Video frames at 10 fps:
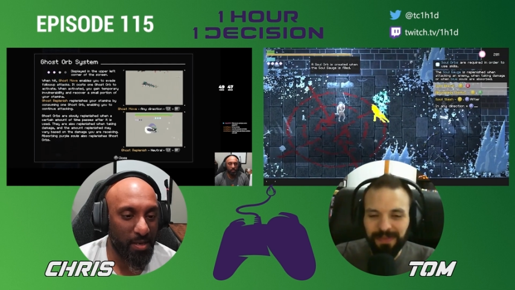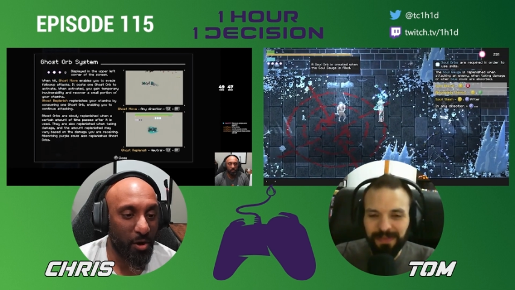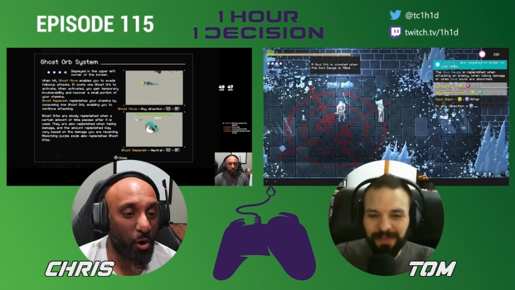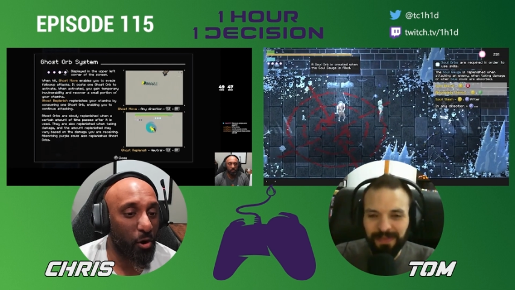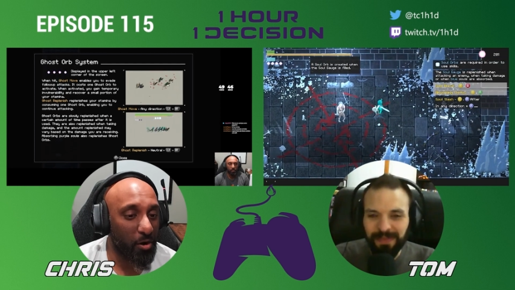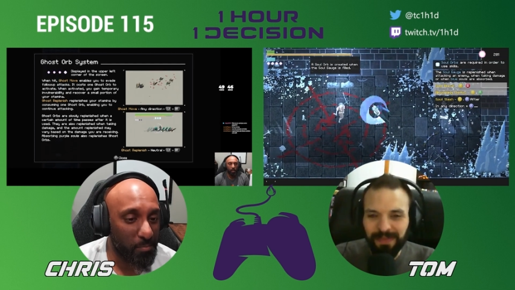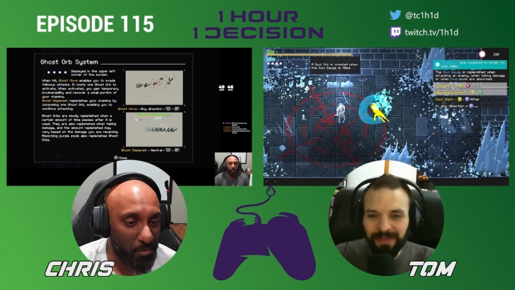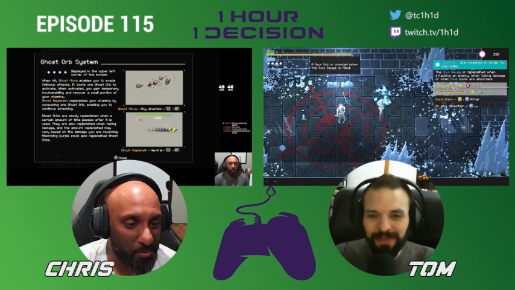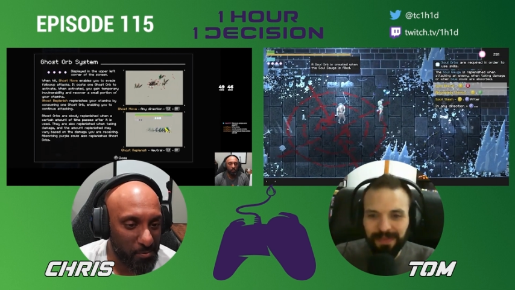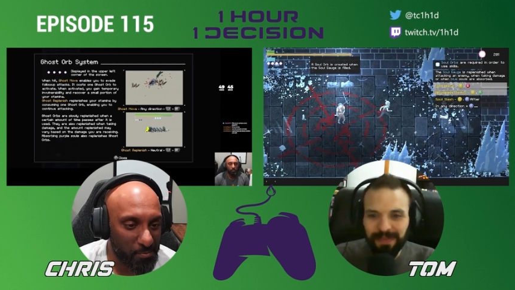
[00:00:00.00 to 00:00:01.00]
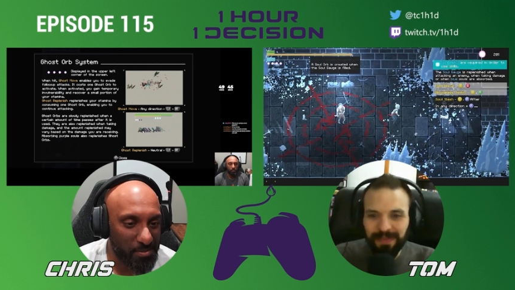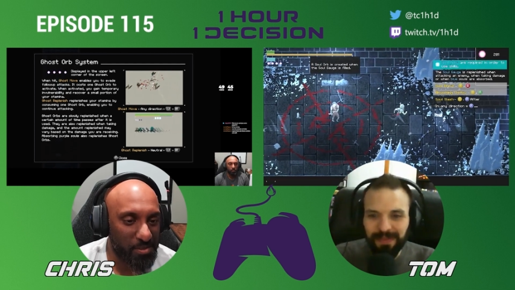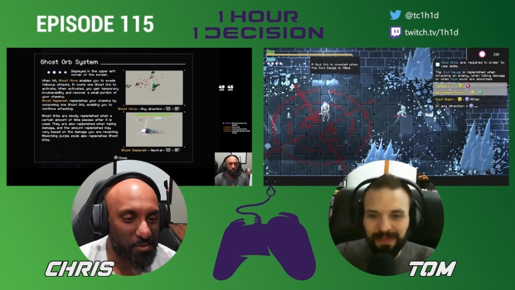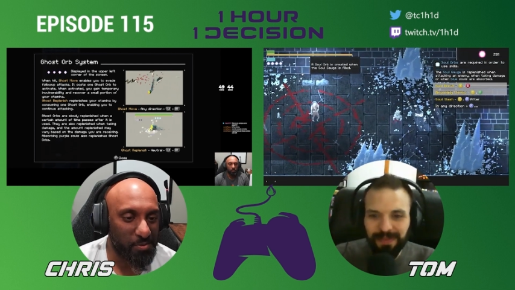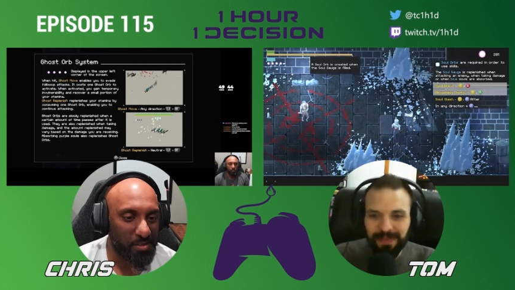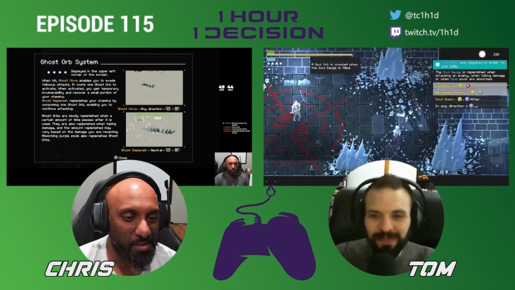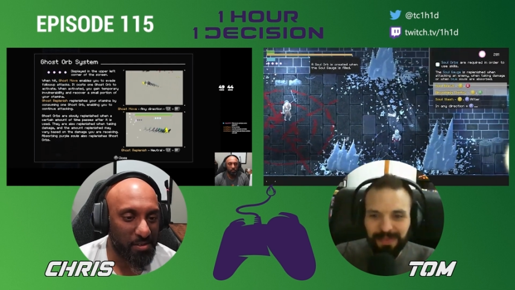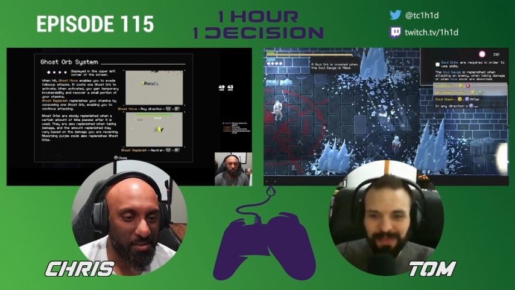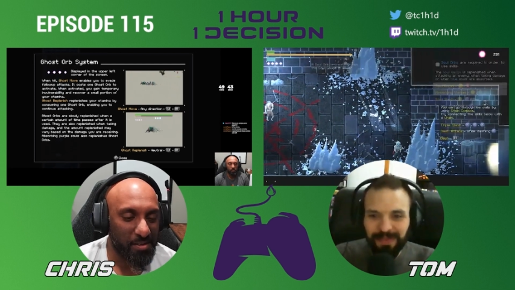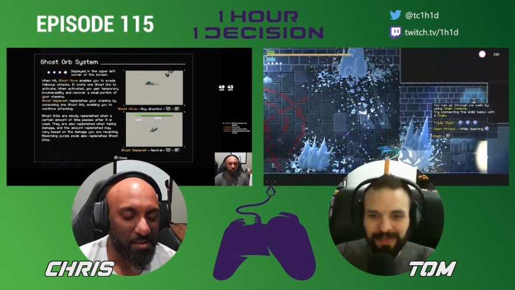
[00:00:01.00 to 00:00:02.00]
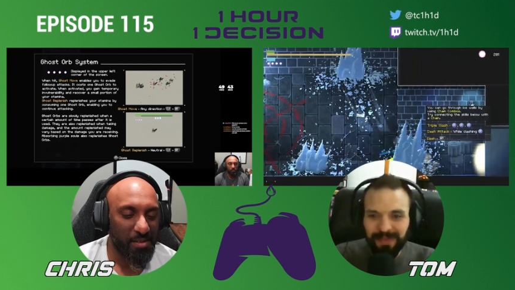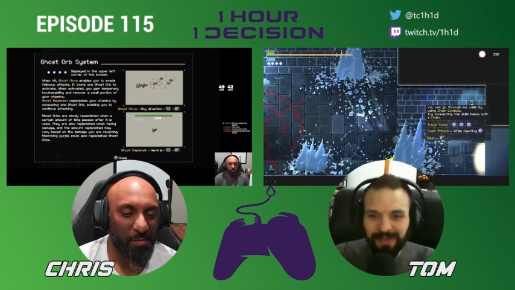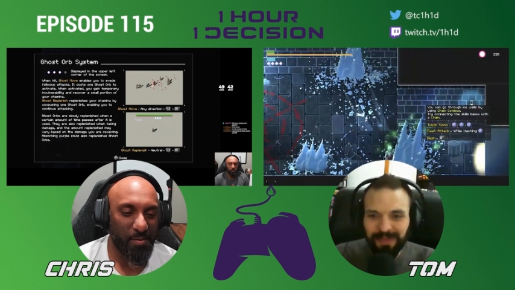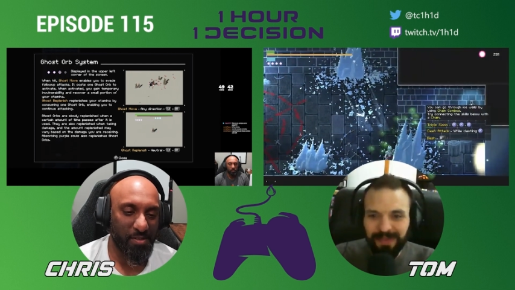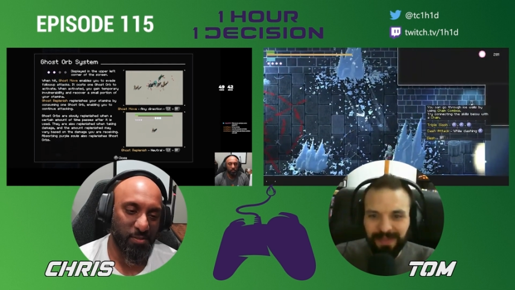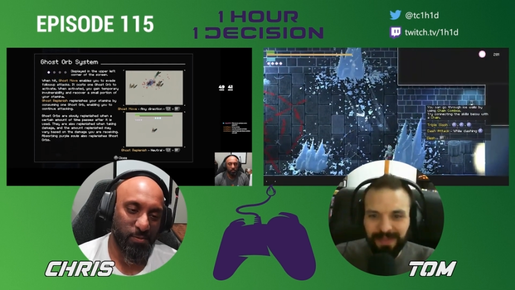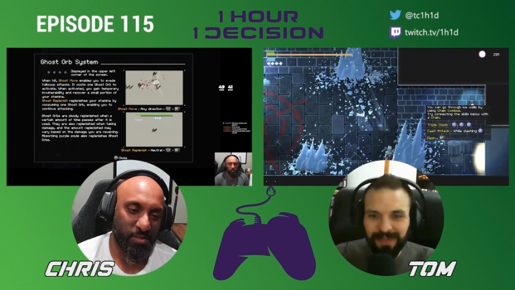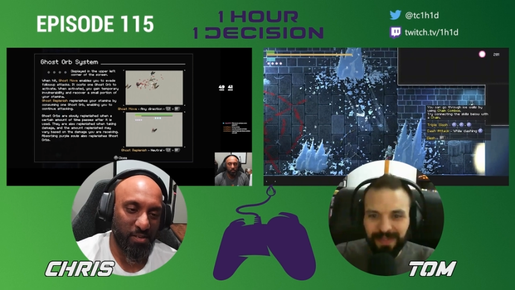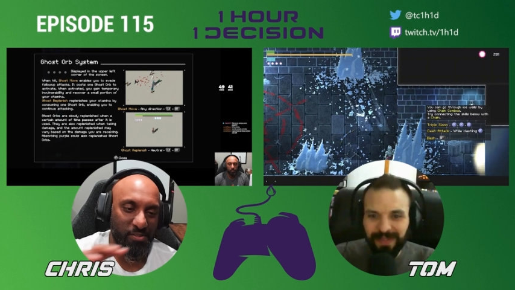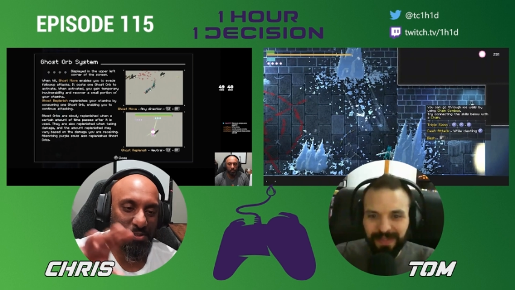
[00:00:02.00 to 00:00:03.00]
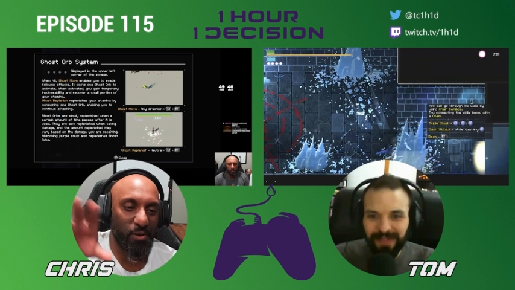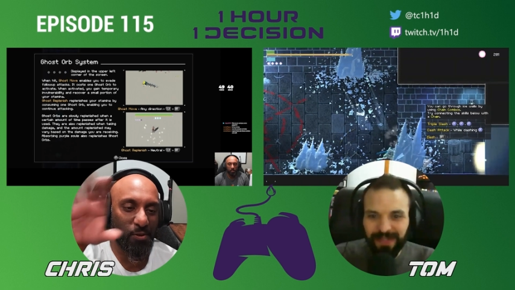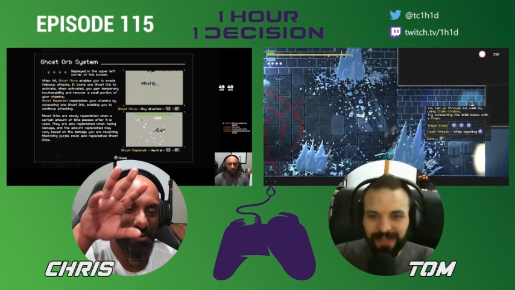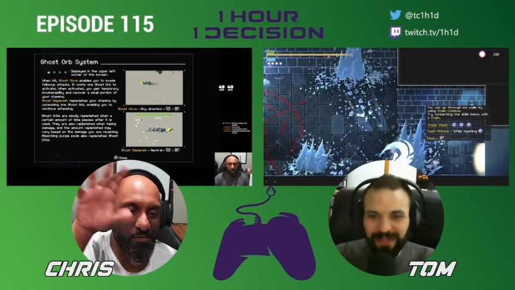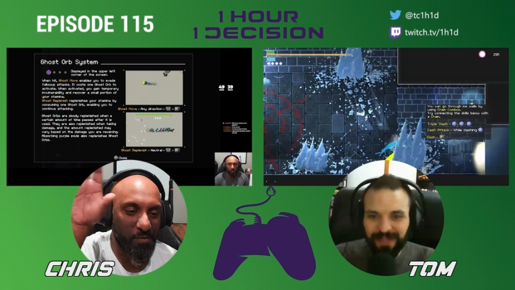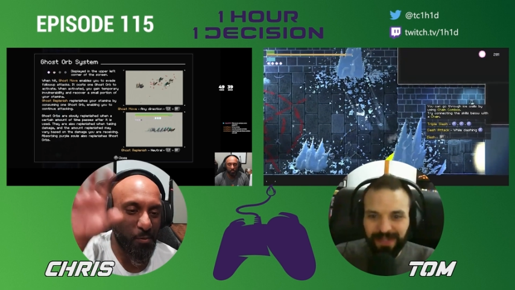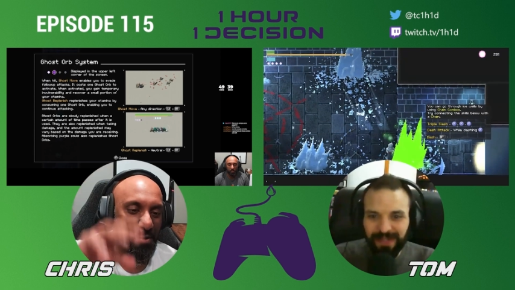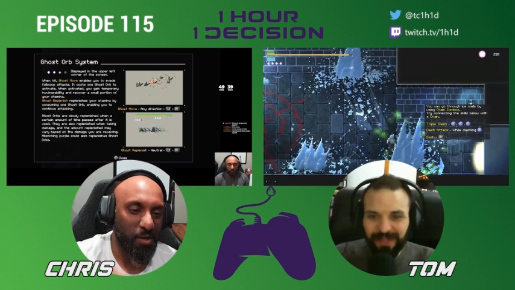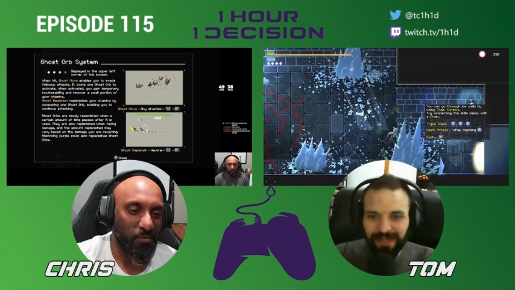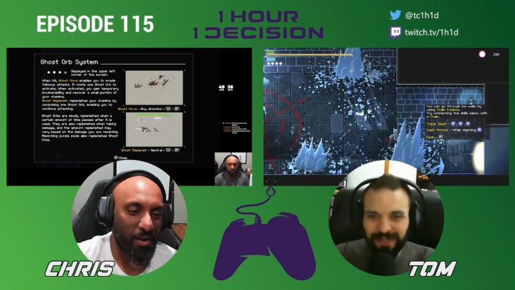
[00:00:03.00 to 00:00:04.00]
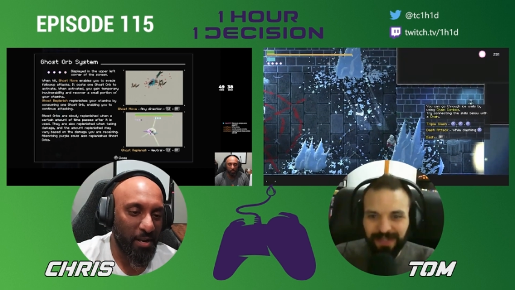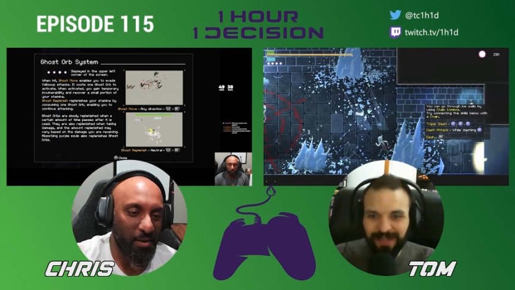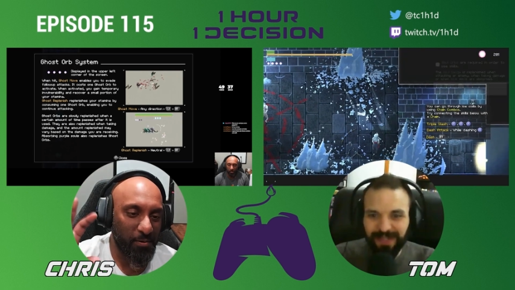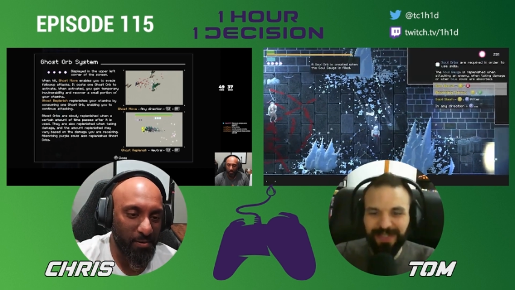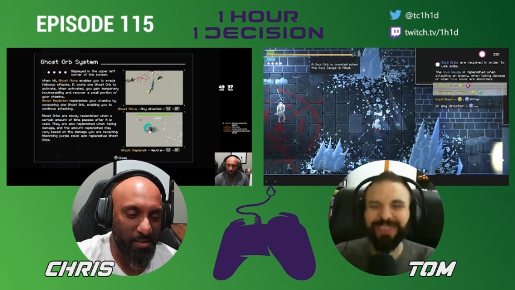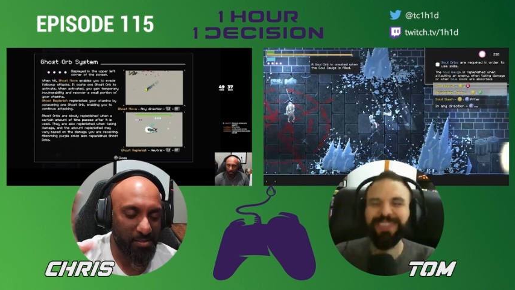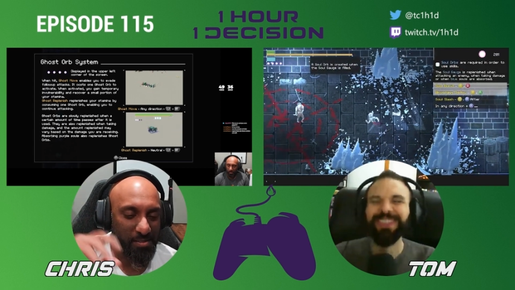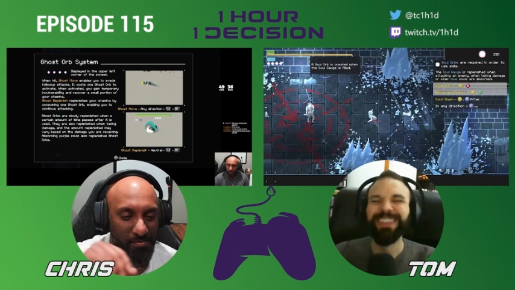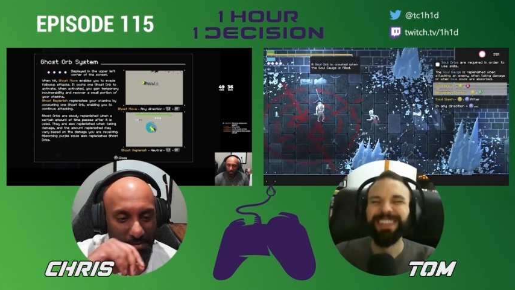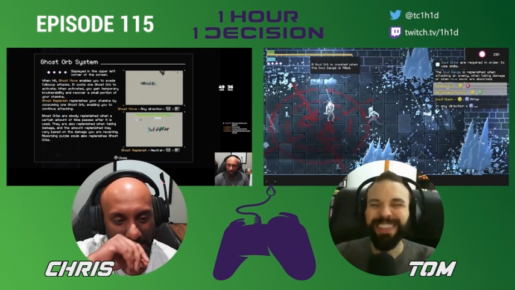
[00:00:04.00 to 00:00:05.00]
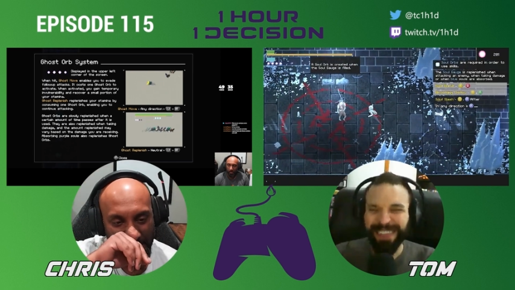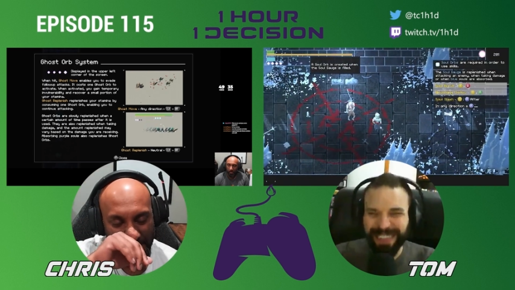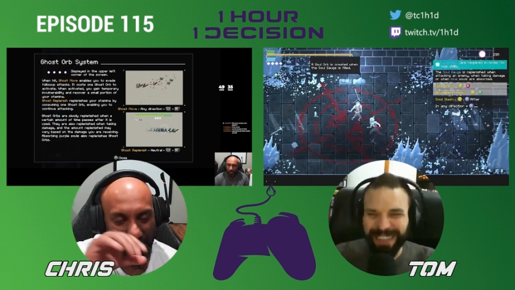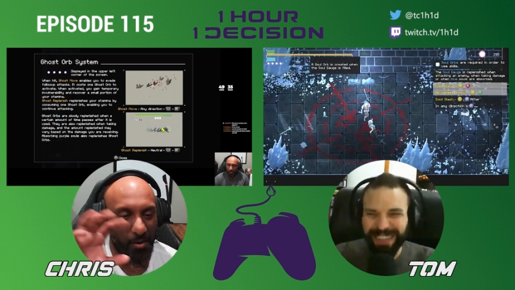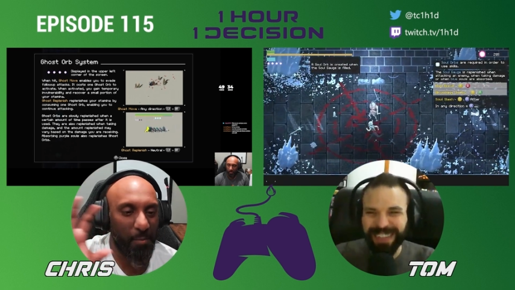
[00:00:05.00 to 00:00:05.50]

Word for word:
Speaker 1: in hard mode was interesting because there was like skulls floating around and stuff like that. It's